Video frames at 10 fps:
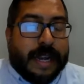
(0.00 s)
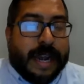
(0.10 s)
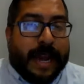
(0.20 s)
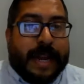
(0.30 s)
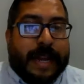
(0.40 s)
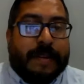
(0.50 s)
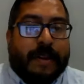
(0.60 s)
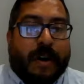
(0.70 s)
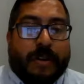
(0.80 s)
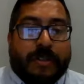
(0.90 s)
And
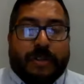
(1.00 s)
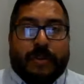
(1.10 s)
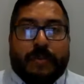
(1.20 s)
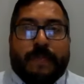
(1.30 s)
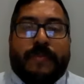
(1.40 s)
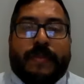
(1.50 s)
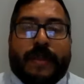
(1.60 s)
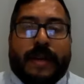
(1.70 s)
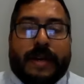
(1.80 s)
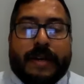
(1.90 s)
also,
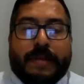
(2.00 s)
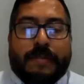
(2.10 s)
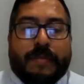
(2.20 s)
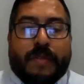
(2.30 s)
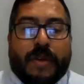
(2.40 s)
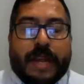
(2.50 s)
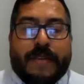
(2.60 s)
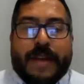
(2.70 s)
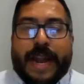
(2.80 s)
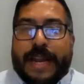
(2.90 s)
at
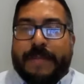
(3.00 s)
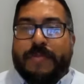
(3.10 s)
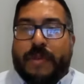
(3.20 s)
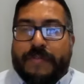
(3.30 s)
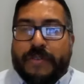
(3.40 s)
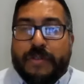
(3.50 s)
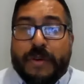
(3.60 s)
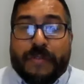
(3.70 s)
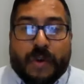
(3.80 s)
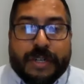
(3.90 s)
any point, if you do
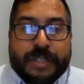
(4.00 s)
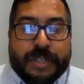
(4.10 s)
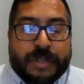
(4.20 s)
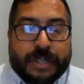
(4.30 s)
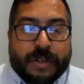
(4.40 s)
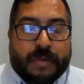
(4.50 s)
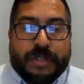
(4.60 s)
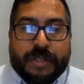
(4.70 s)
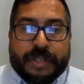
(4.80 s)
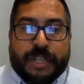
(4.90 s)
have a question, you can go
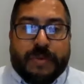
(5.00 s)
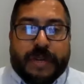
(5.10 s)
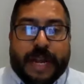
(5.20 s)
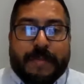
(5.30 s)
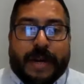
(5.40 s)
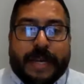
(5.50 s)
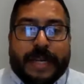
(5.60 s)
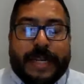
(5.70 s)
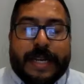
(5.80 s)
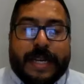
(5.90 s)
to the Q&A
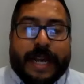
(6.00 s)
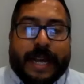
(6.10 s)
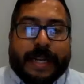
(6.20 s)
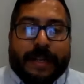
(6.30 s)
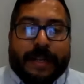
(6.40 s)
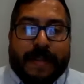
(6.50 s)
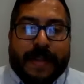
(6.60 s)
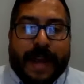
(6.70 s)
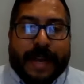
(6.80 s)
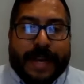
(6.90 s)
button and click on
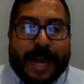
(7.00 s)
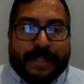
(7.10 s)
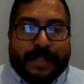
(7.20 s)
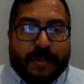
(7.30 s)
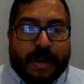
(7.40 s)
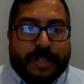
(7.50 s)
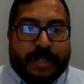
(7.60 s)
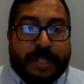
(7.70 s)
that and ask a question.